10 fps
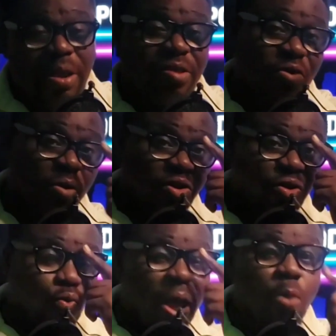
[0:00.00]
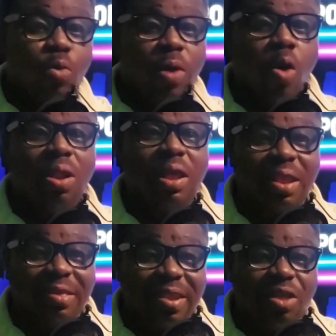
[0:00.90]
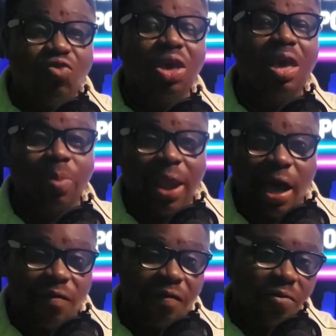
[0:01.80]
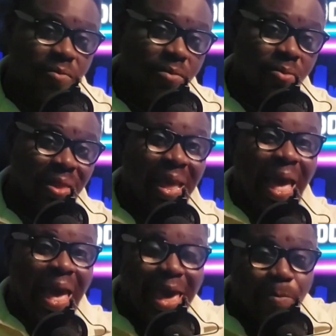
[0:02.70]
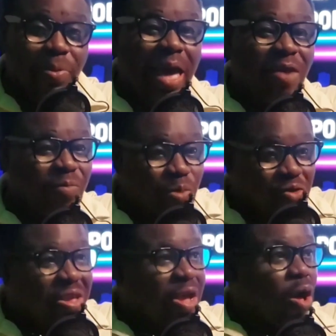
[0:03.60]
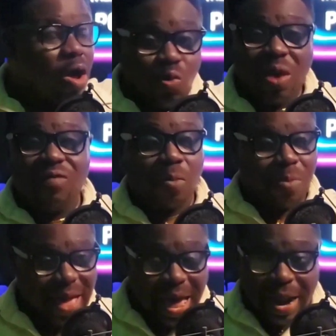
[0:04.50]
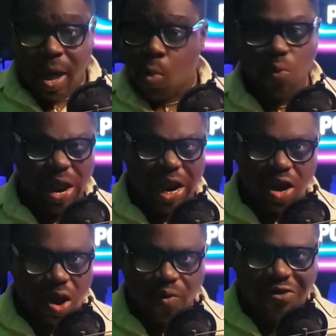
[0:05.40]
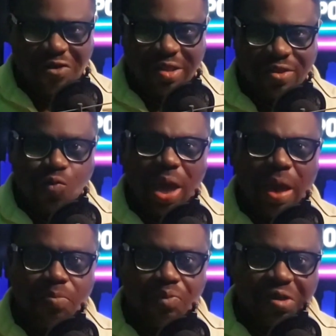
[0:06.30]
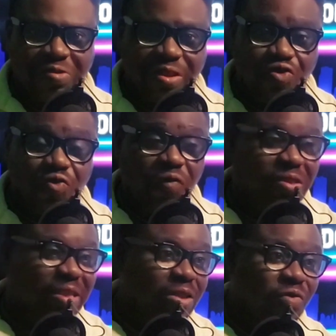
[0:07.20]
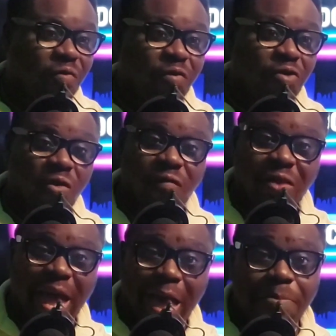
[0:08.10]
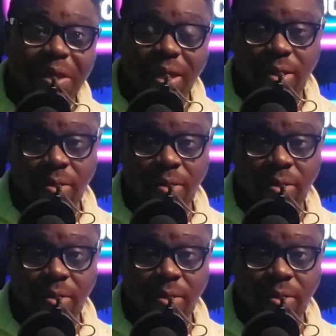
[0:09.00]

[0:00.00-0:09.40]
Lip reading: in this country where we were only listening to hip life music all the way from Ghana. We did not reject it. We embraced it. Two-Face had to feature VIP